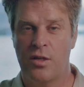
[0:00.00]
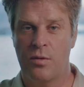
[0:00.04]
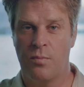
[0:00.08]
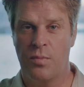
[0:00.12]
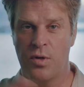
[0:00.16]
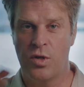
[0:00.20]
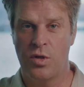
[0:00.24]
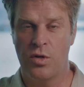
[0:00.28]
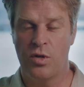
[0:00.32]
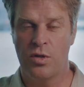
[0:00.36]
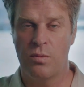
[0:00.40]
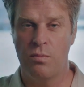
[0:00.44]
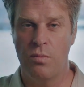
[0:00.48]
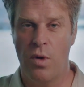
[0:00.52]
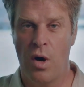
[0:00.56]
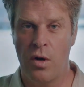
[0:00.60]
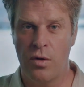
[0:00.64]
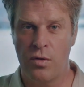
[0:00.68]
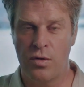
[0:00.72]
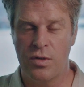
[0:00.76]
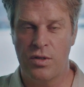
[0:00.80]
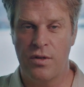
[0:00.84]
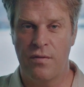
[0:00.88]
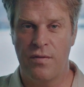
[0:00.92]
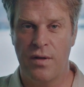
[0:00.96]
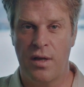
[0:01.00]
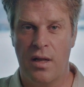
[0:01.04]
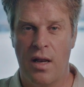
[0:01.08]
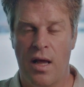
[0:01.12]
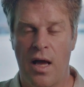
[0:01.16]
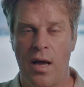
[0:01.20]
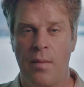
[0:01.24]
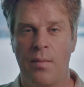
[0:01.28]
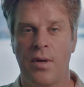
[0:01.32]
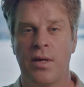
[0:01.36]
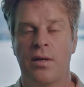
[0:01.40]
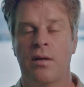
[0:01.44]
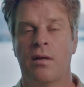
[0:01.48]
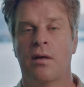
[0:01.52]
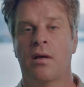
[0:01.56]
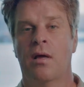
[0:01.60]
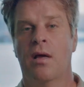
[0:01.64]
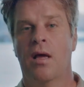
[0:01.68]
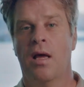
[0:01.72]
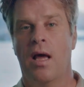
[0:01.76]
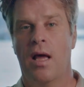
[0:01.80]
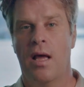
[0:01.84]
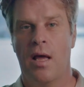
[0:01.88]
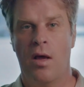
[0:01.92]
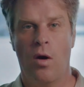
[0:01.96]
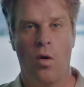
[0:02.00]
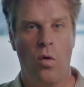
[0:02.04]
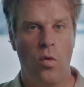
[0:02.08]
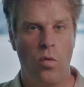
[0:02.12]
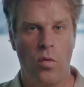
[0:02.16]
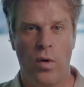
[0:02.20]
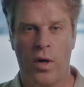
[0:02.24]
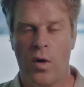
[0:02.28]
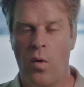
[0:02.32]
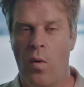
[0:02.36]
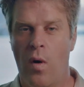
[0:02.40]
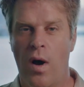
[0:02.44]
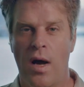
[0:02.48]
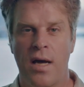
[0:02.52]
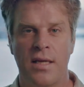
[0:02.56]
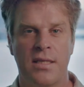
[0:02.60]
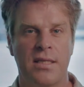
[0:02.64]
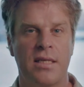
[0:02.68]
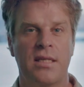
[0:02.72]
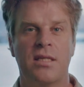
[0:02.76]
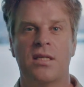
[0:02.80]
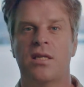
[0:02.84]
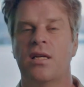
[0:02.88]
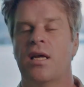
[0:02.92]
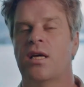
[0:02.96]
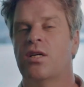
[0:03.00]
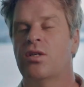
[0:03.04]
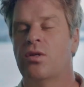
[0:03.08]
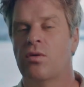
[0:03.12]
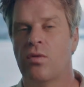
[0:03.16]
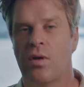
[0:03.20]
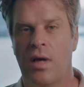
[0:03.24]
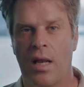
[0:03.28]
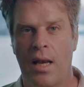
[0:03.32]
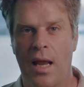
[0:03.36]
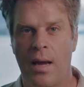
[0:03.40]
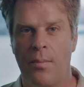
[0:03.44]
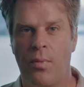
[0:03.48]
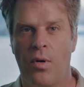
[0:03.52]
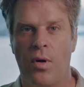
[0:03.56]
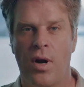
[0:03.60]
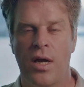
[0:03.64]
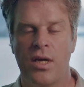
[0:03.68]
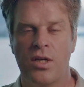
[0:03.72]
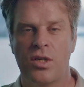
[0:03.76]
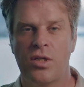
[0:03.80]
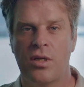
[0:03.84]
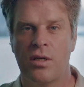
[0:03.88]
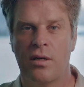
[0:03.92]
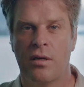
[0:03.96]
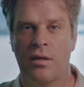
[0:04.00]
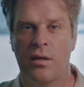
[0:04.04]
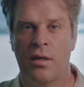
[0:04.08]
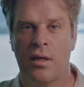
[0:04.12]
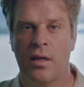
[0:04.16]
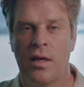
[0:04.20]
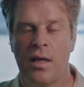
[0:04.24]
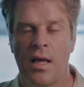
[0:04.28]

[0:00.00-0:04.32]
and to produce models of the climate. All requires international collaboration.